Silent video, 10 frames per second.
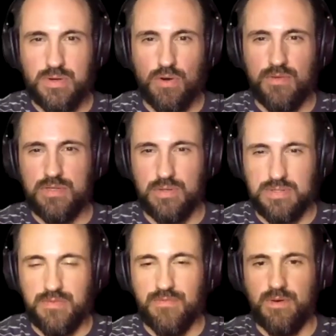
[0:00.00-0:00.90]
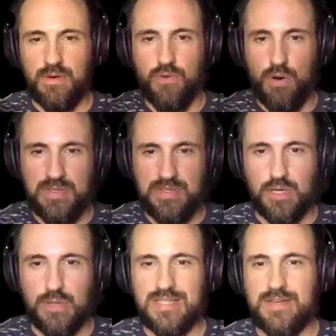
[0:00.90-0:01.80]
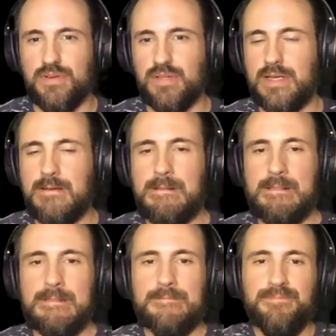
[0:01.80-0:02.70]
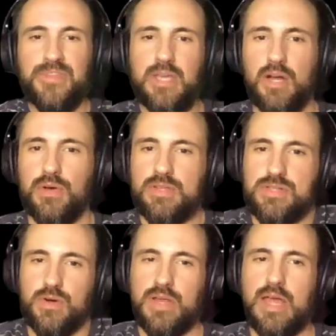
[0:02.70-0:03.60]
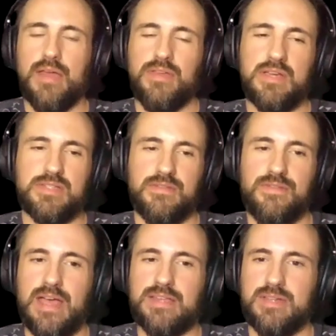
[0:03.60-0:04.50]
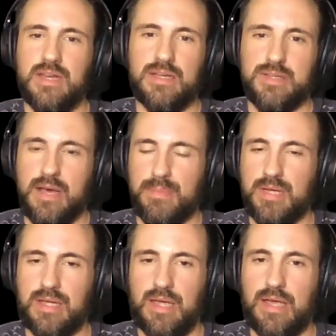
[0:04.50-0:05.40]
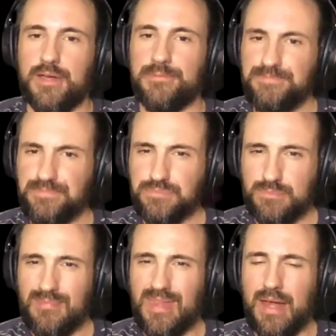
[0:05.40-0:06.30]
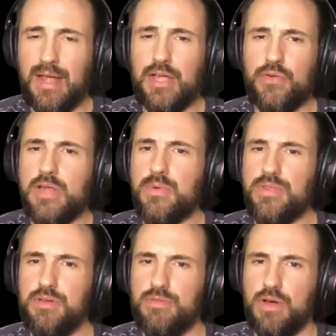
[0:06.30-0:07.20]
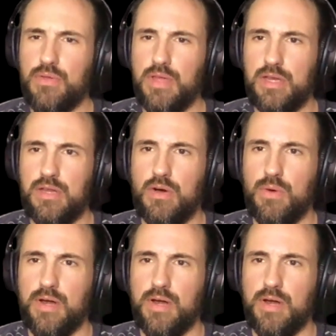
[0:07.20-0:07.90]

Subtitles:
overtones and formats a little bit differently. So yeah, I think it's a fascinating topic, and I agree with you, though, that you don't want to